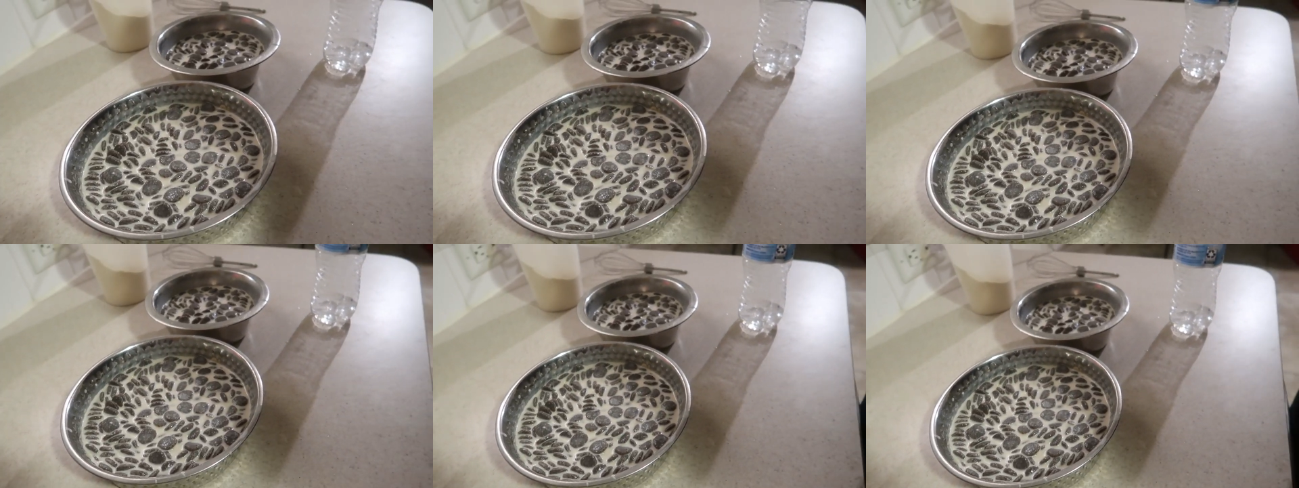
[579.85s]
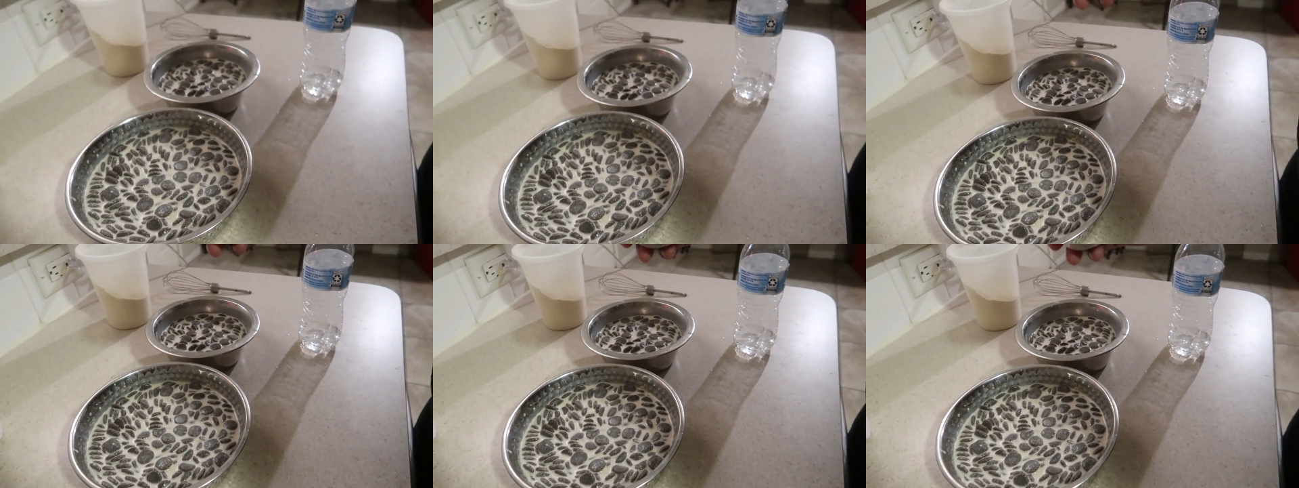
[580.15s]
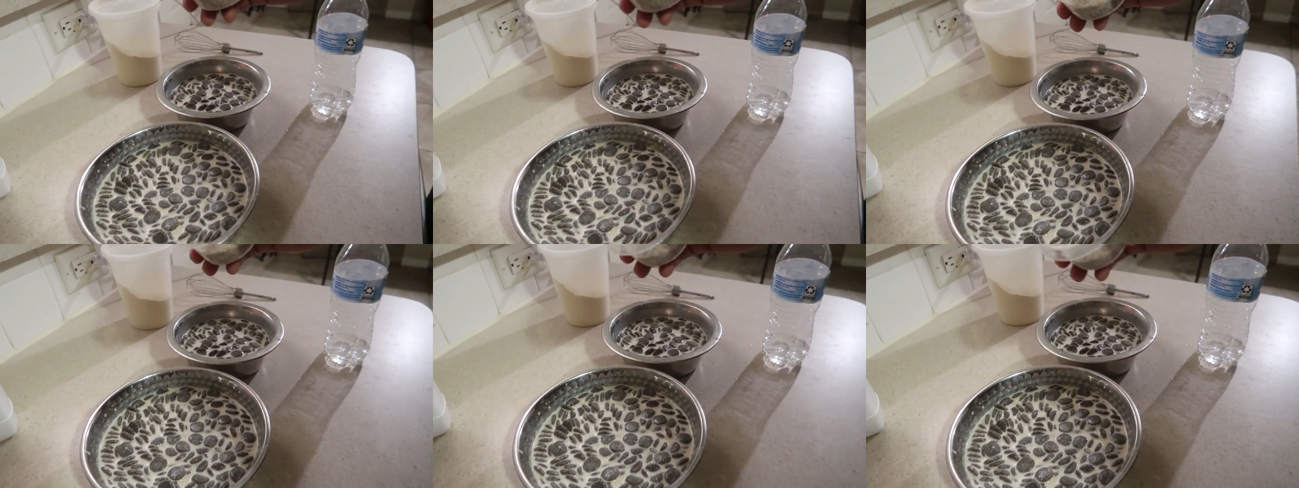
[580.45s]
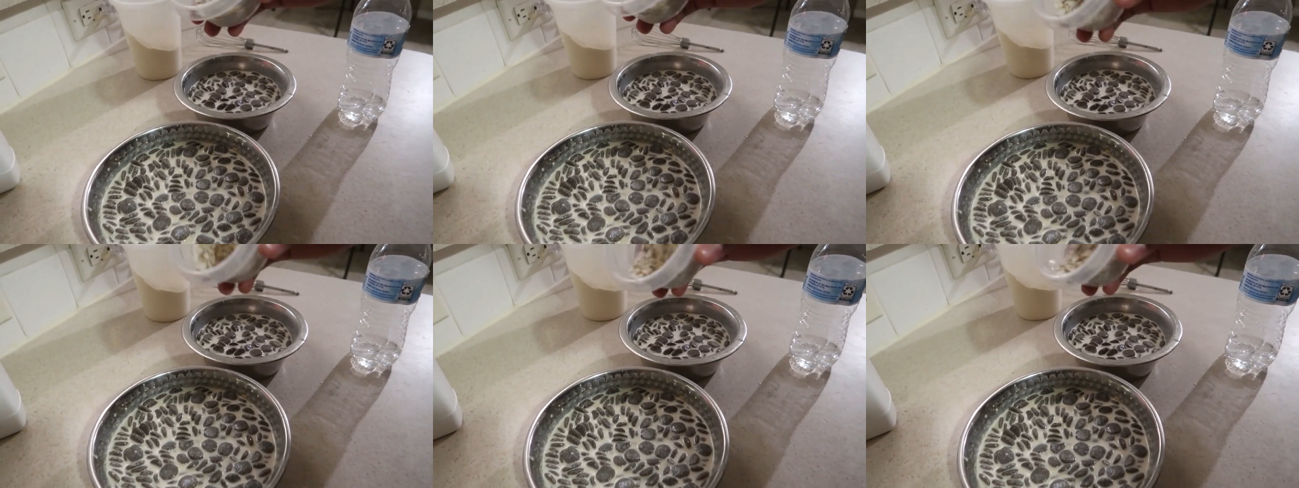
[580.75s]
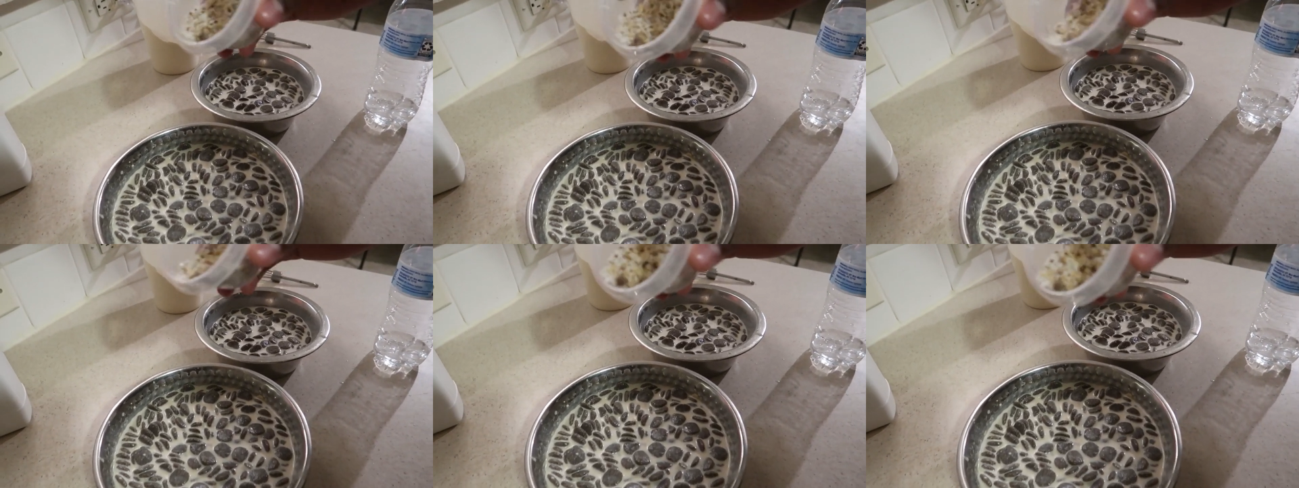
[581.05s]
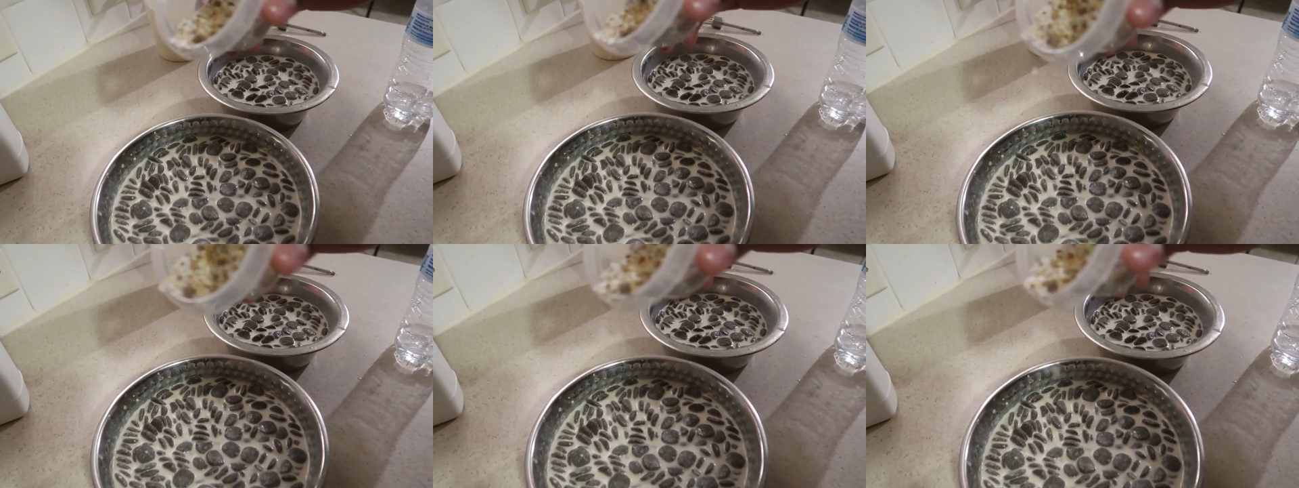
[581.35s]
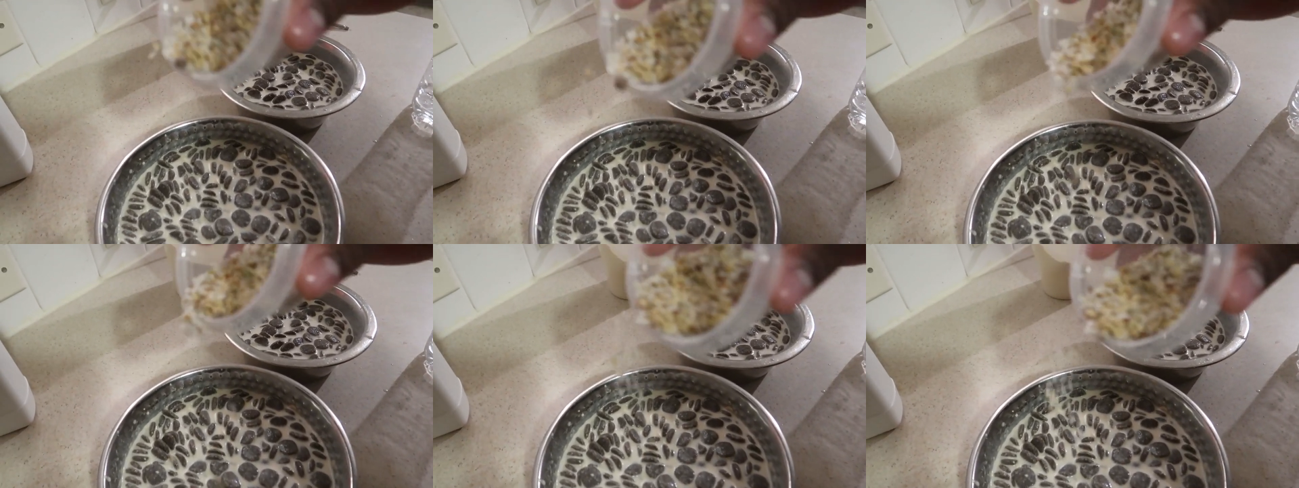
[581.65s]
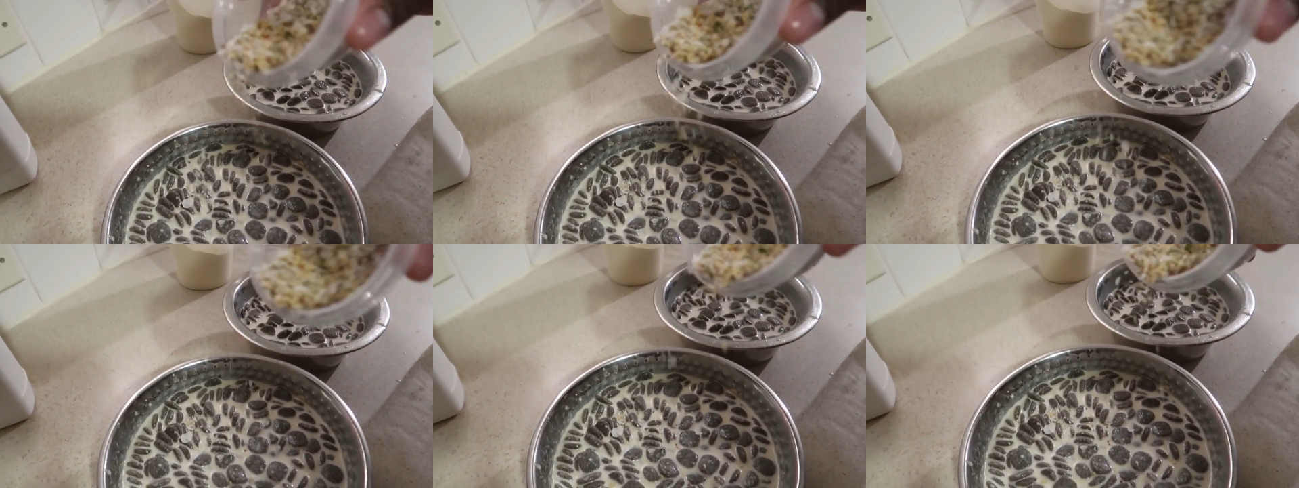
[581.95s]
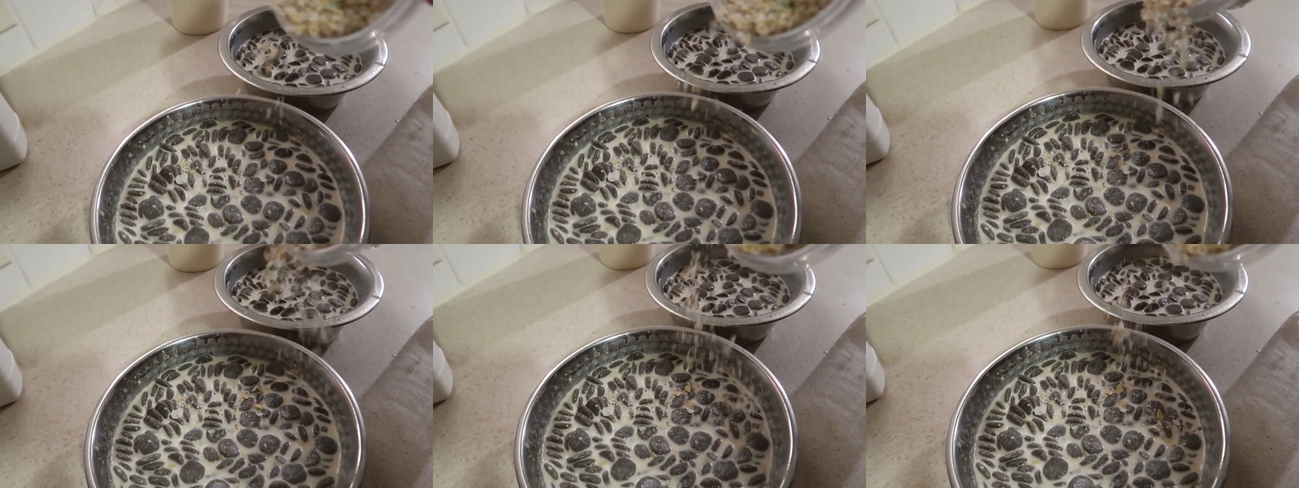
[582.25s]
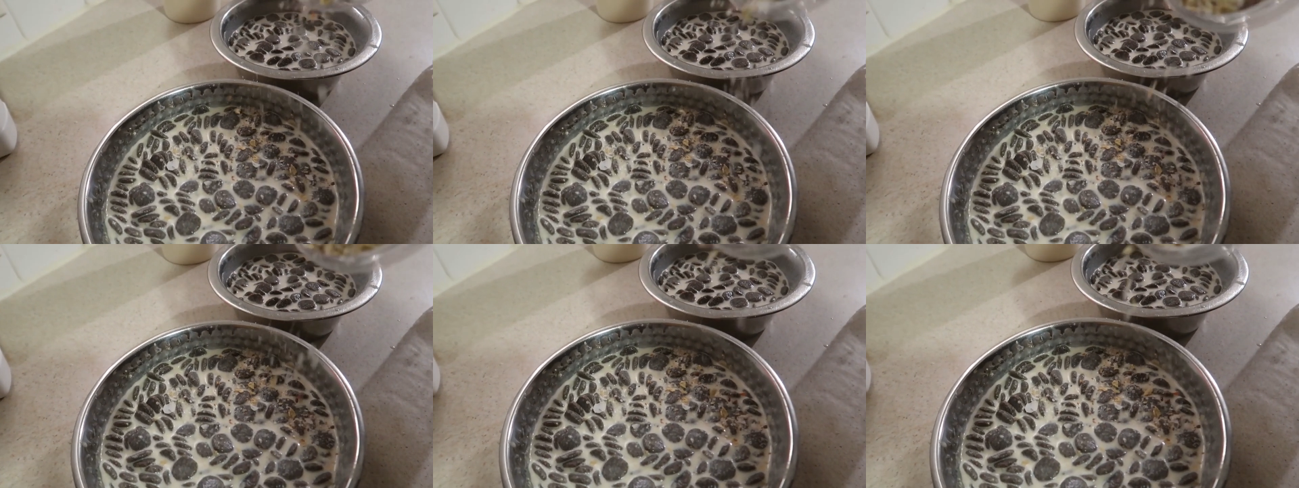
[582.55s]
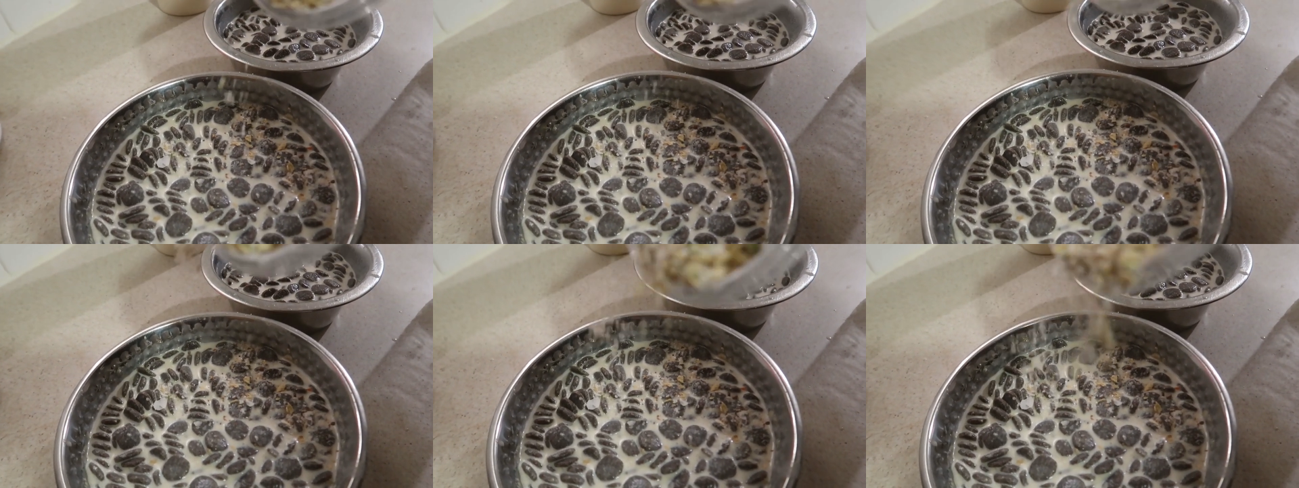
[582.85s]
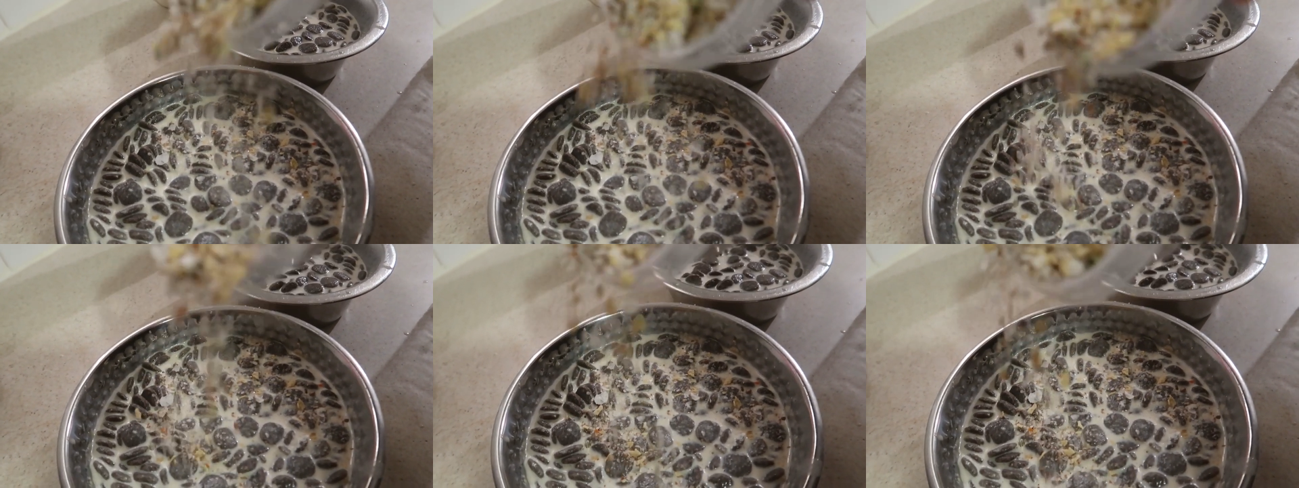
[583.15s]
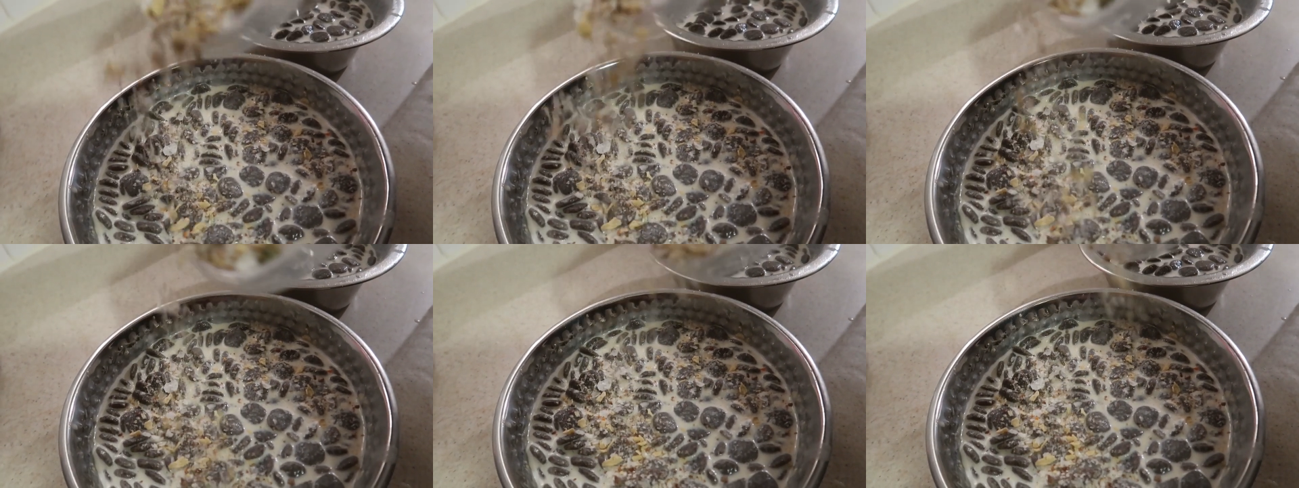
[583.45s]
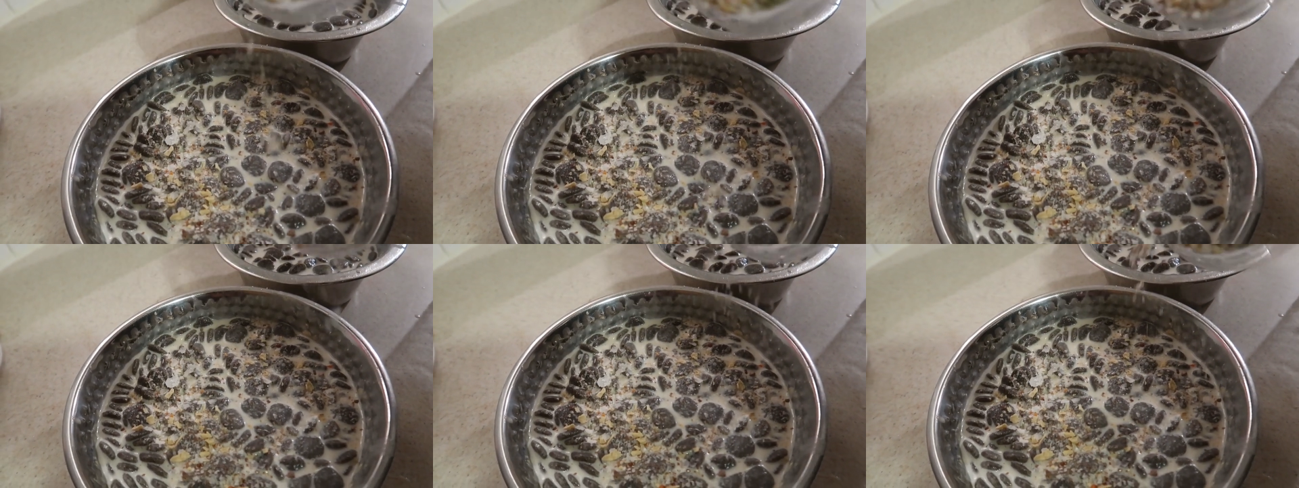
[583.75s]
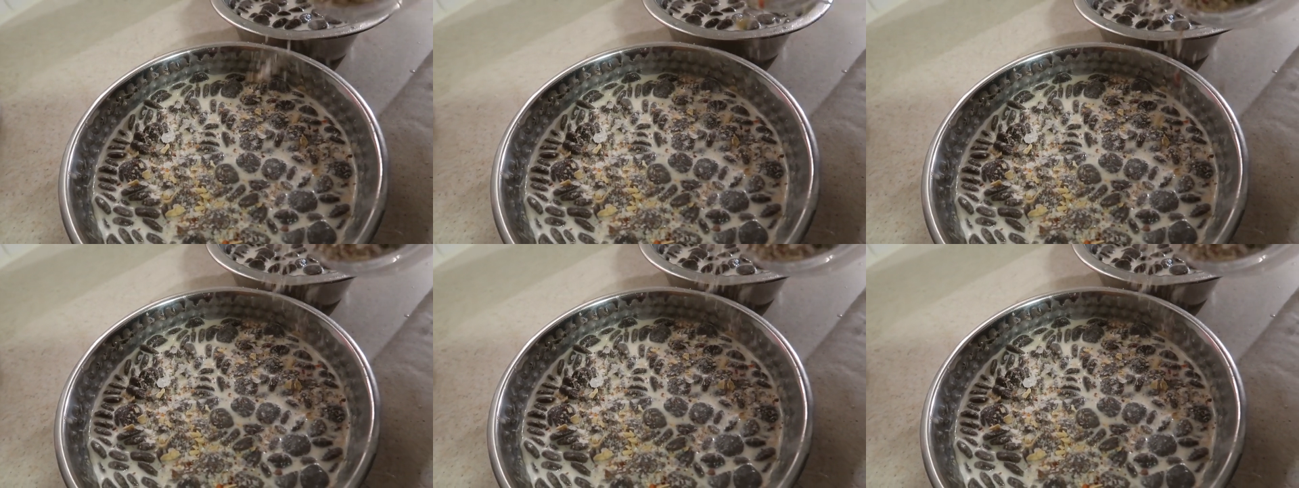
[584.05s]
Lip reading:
(no speaker visible)